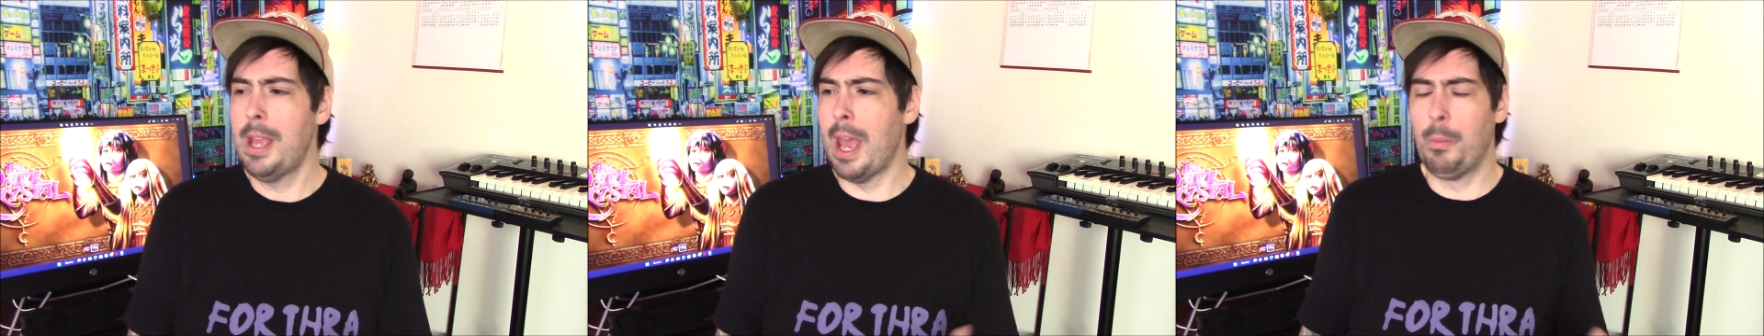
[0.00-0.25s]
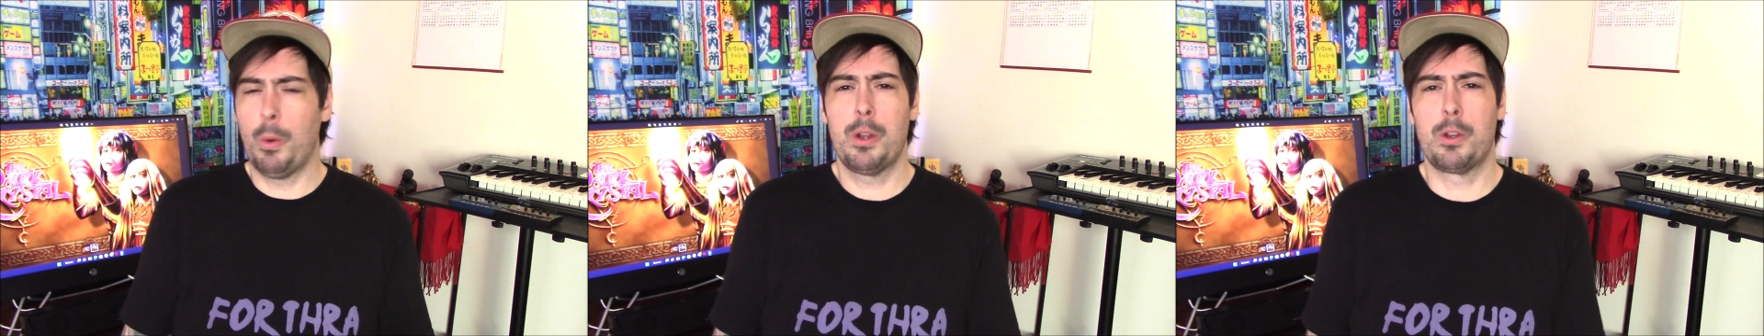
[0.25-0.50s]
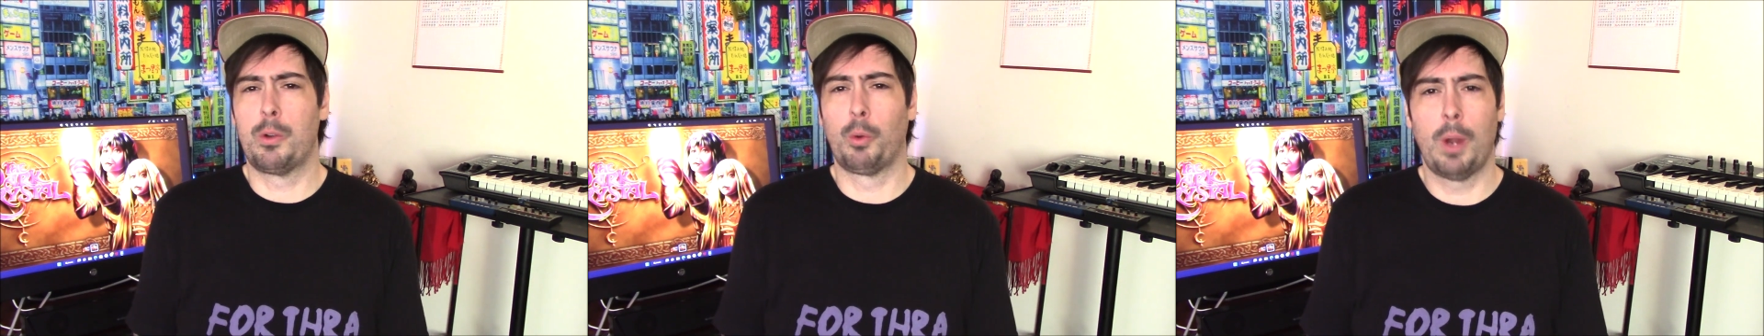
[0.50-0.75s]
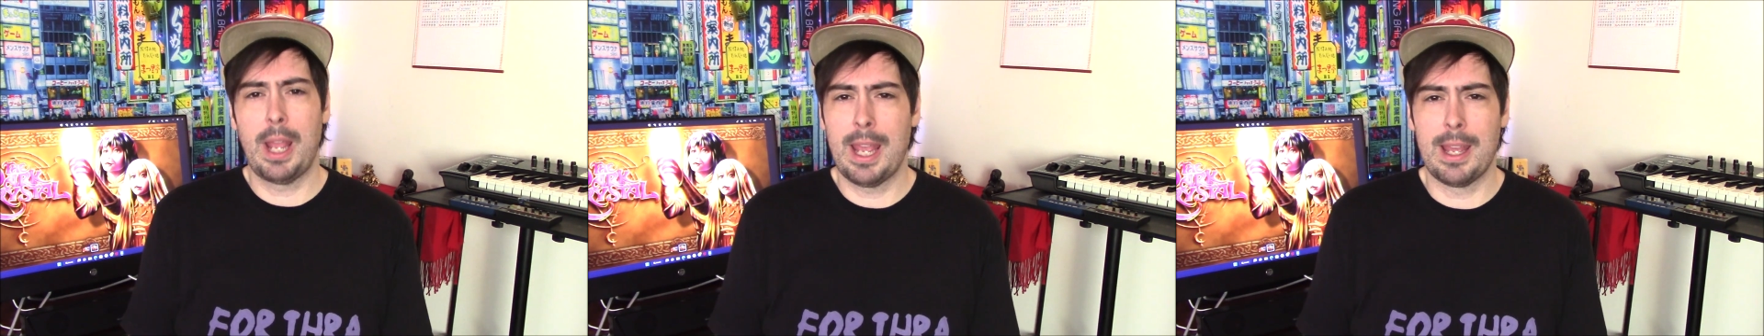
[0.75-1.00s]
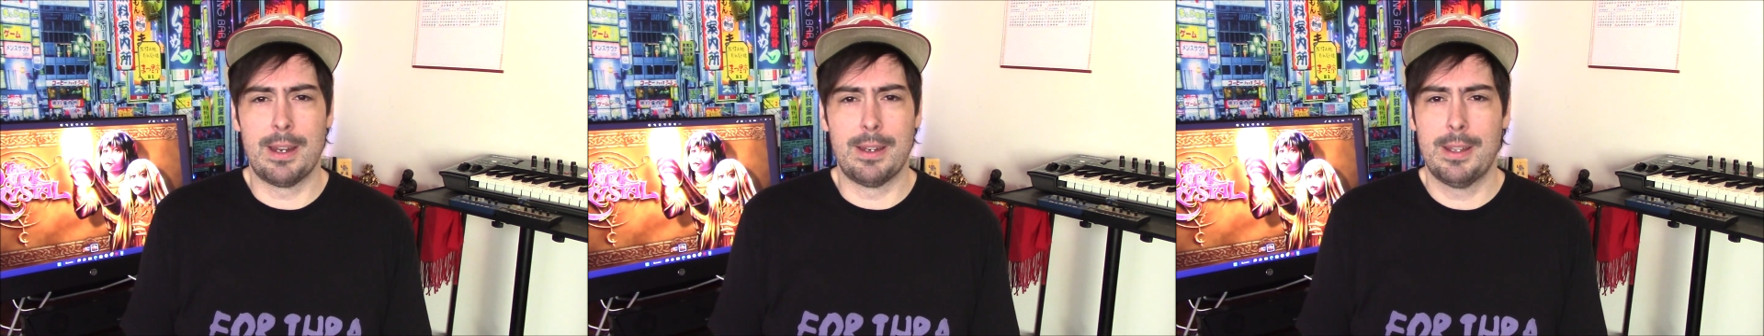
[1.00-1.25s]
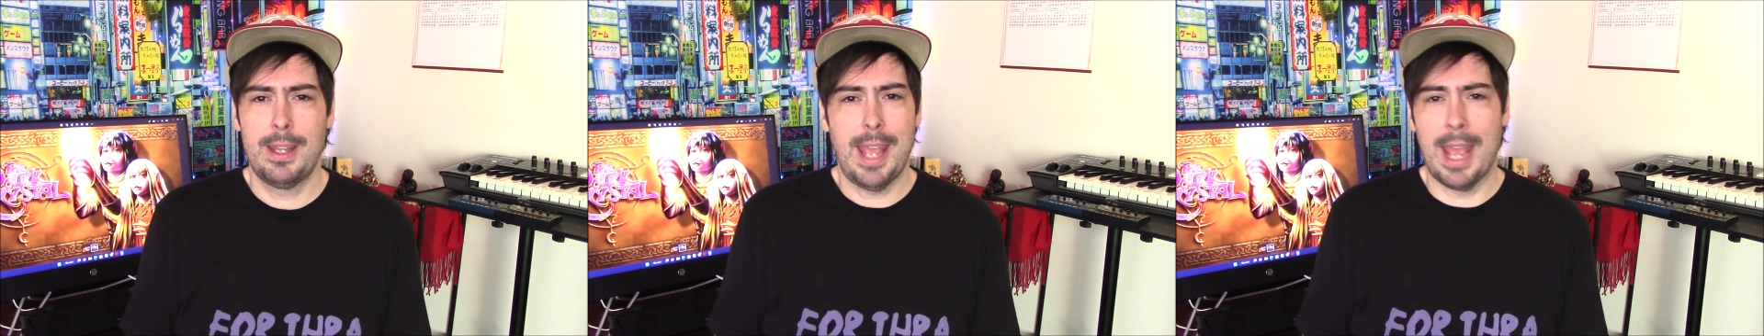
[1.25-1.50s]
And what a grand
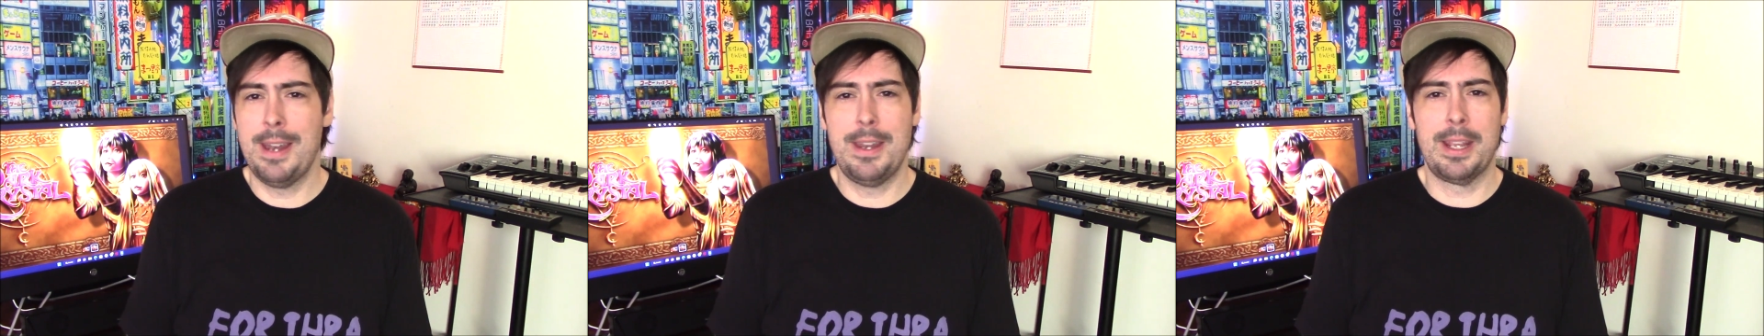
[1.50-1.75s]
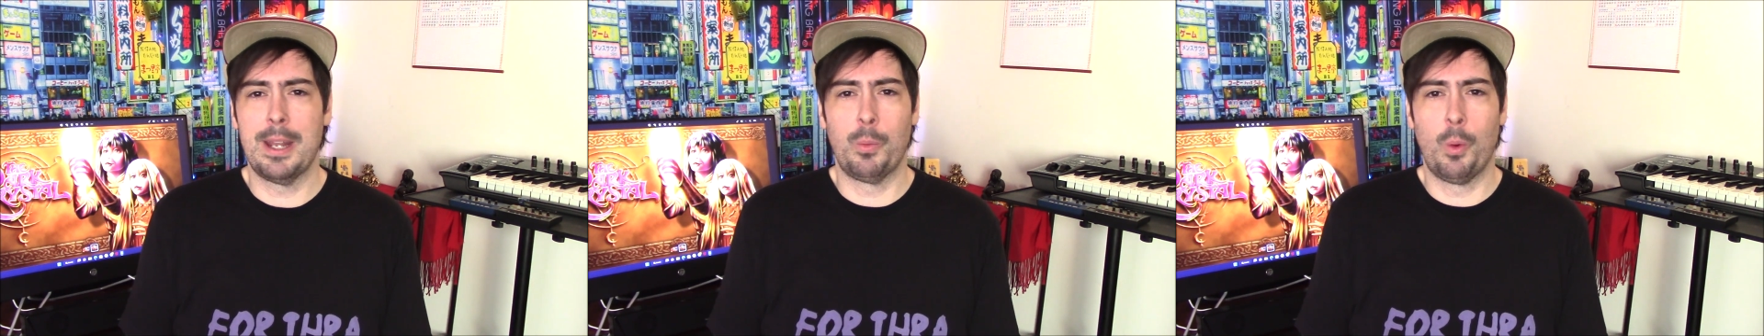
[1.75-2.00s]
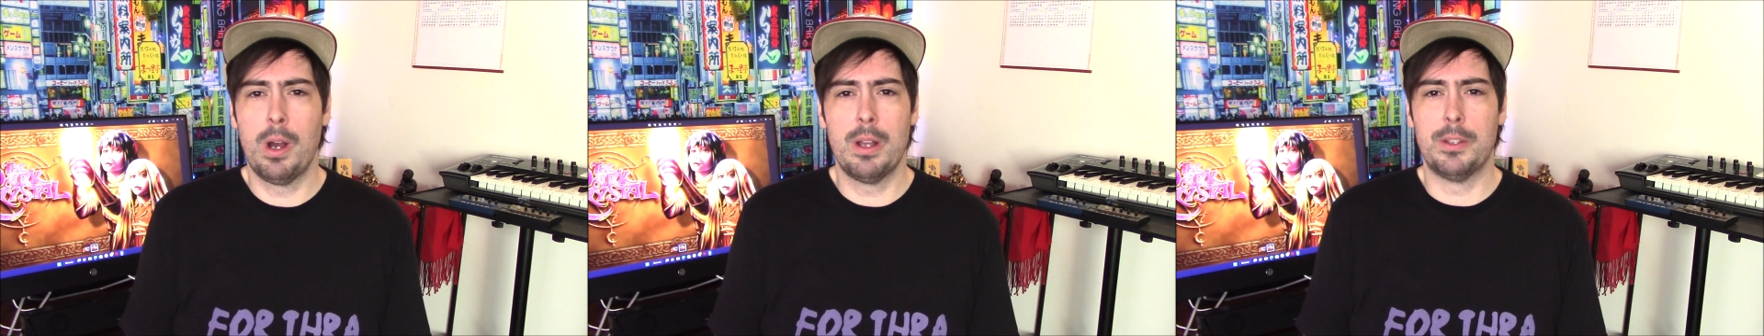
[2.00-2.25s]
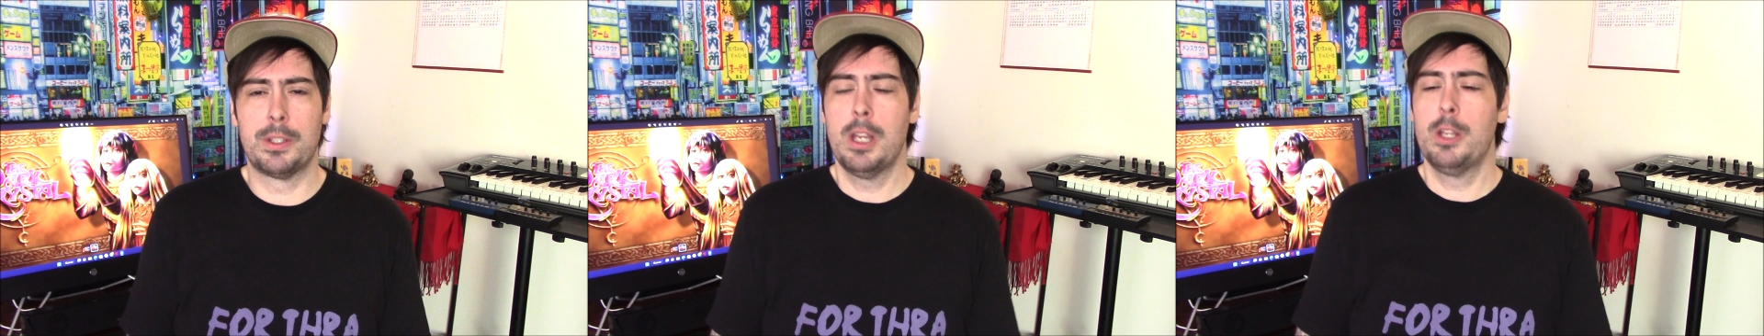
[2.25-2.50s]
ending it was!